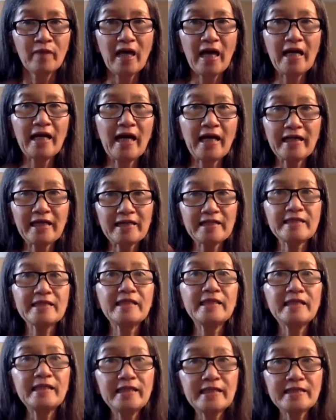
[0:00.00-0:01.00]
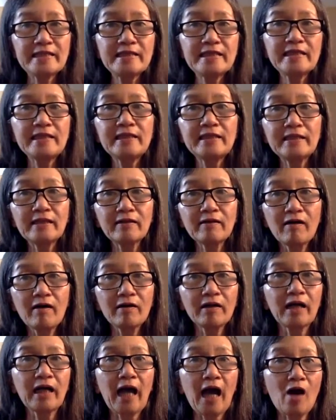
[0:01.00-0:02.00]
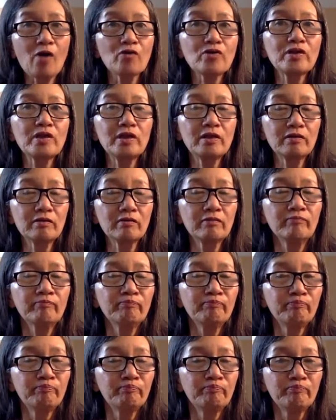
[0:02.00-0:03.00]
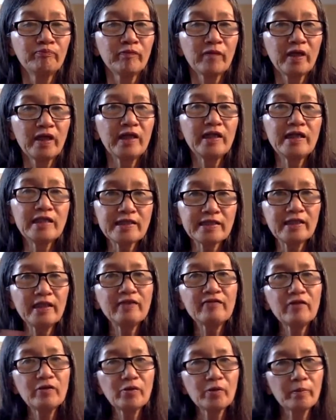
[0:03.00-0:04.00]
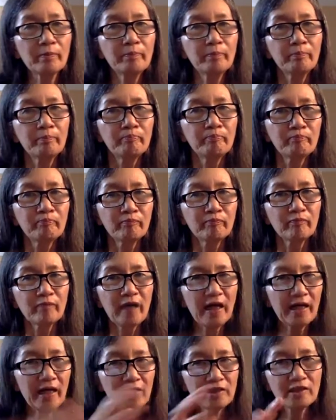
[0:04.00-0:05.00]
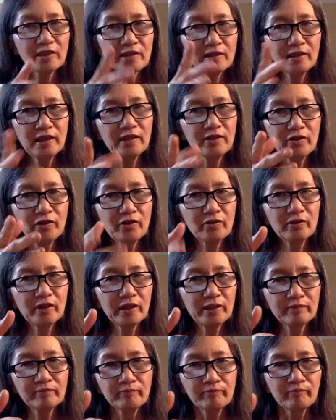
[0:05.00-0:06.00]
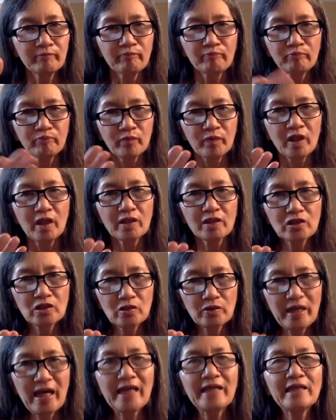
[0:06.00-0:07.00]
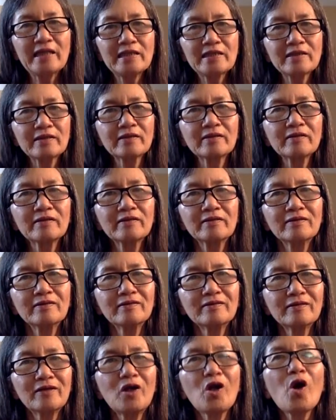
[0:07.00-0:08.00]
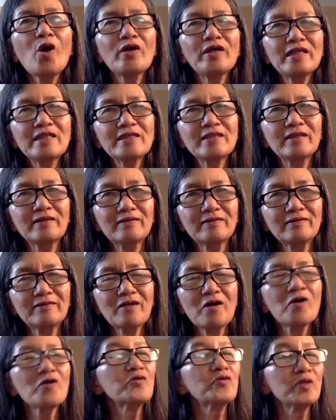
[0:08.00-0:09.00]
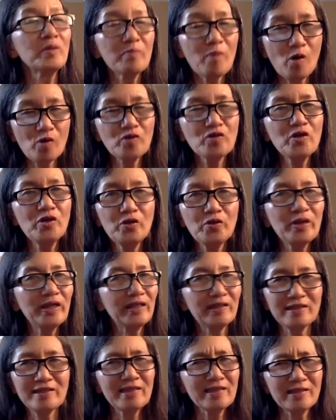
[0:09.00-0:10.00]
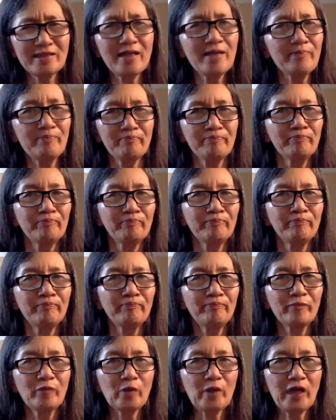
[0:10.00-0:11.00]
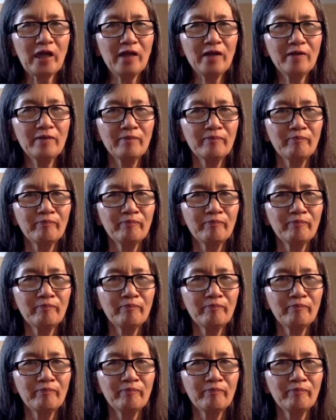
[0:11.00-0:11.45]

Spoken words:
and I can see he's sitting on a couch in his living room, and I just did healing. So that is a long distance or remote healing is the same. Okay,